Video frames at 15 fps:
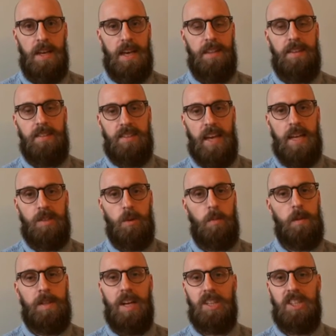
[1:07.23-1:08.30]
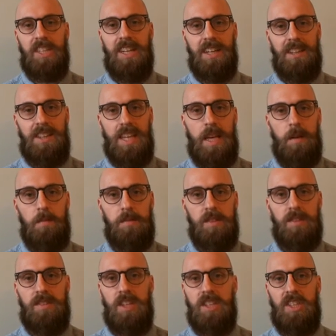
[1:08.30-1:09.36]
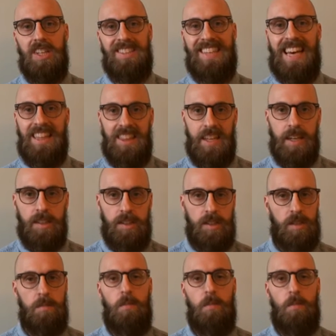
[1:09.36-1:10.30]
In this case, we'll be touching on themes such as ethics,